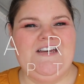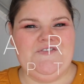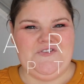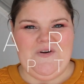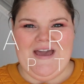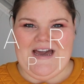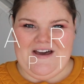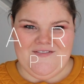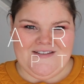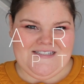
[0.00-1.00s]
If you
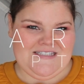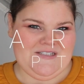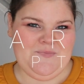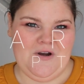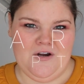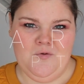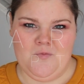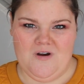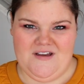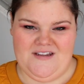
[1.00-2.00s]
haven't seen part
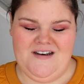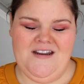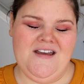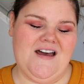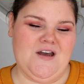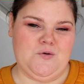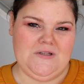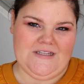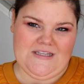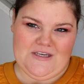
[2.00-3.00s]
one, I will
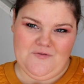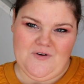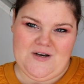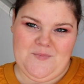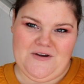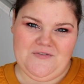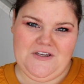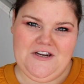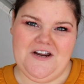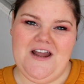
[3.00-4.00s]
link it right above
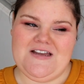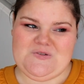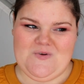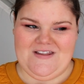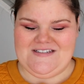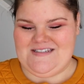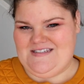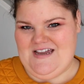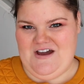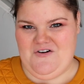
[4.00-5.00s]
here as well as
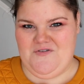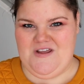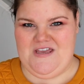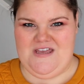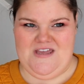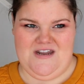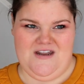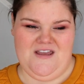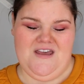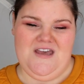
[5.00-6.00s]
down
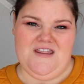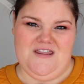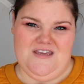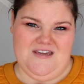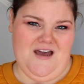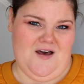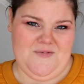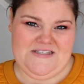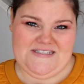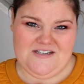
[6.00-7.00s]
in the
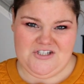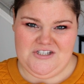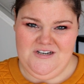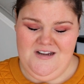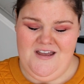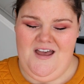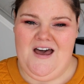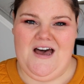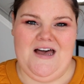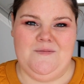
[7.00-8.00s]
comment section.
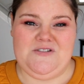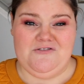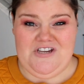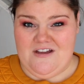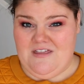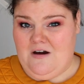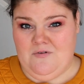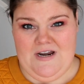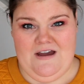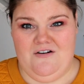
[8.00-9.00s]
Um, so check that
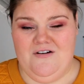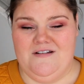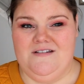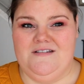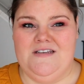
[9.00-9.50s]
one out.